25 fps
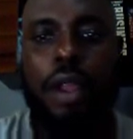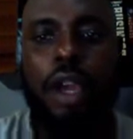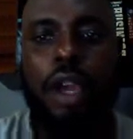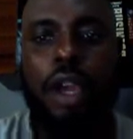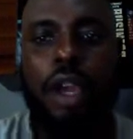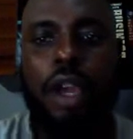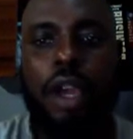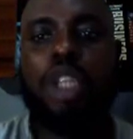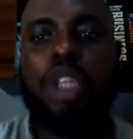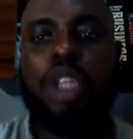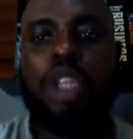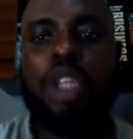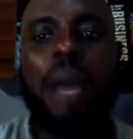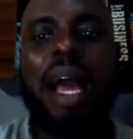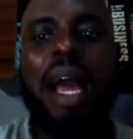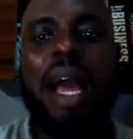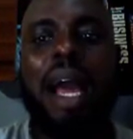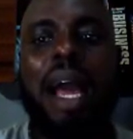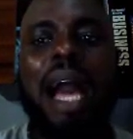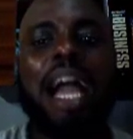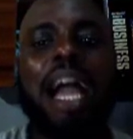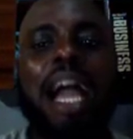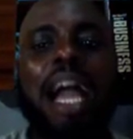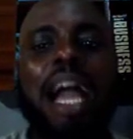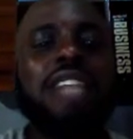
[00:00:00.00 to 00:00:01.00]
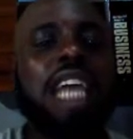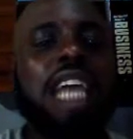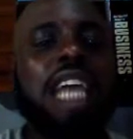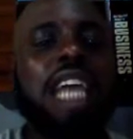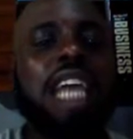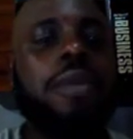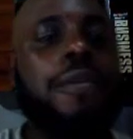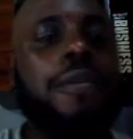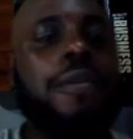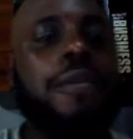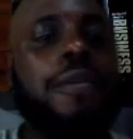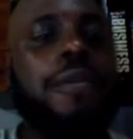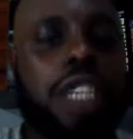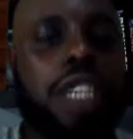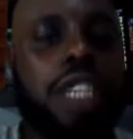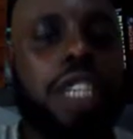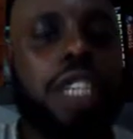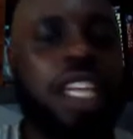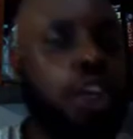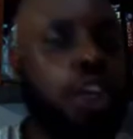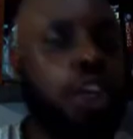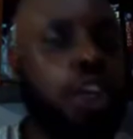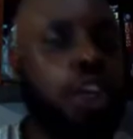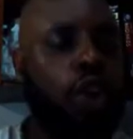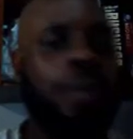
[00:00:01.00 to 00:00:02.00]
the customer account has been
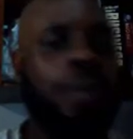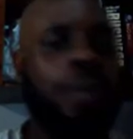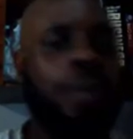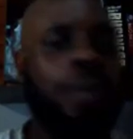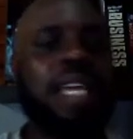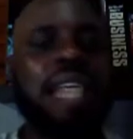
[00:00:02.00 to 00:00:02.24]
frozen. In Europe,